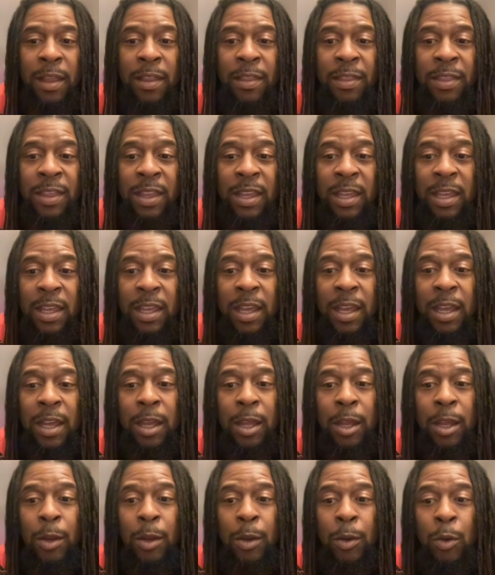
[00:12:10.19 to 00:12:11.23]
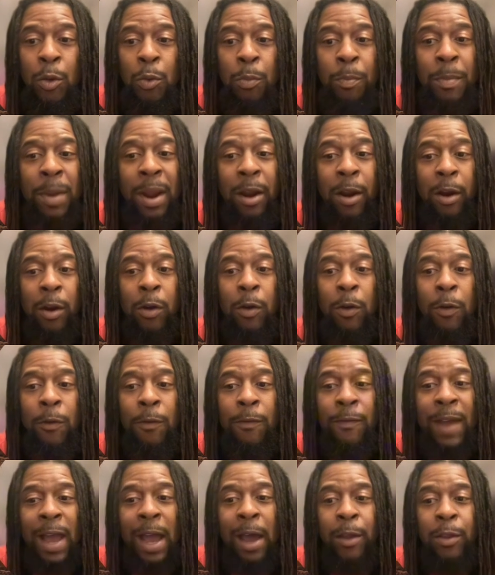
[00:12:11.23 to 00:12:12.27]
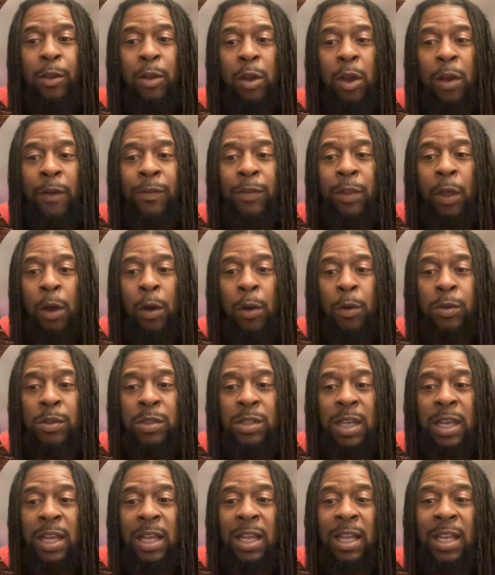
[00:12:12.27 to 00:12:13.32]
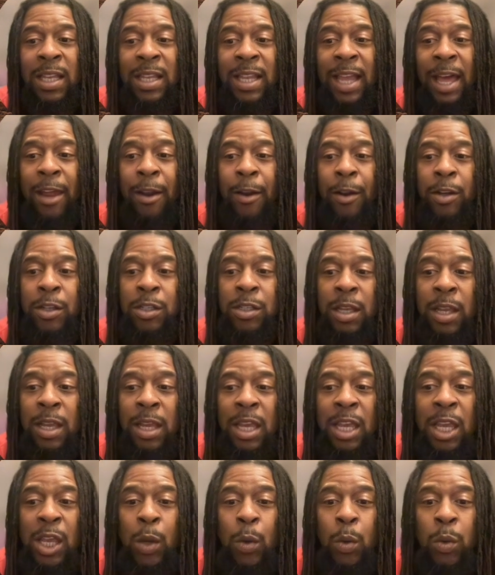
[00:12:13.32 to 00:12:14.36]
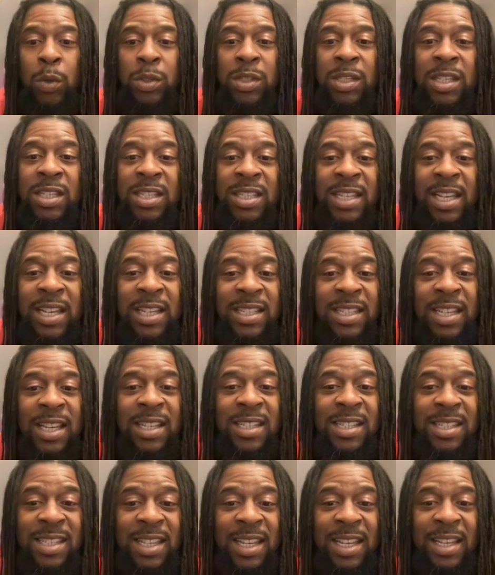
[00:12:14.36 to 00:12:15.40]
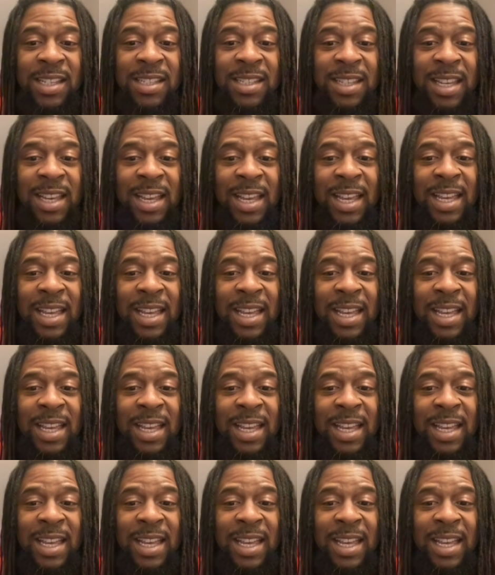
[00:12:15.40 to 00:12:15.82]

the numerical value of those letters equals 666.